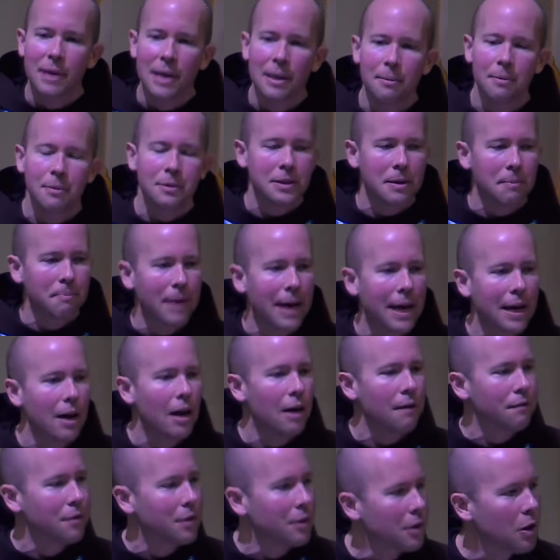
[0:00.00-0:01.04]
able to pay
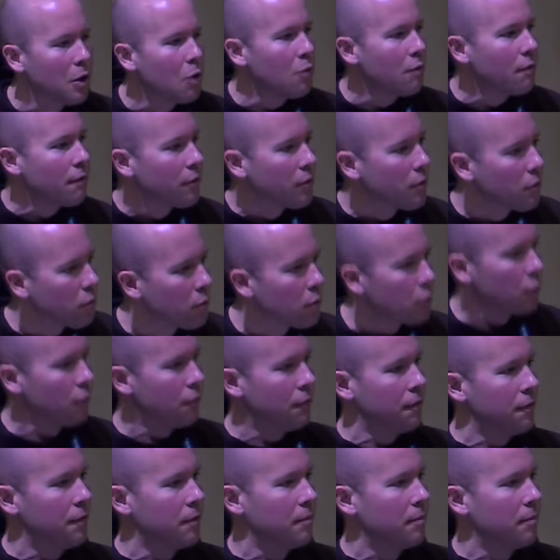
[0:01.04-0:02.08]
off the loan for the roof.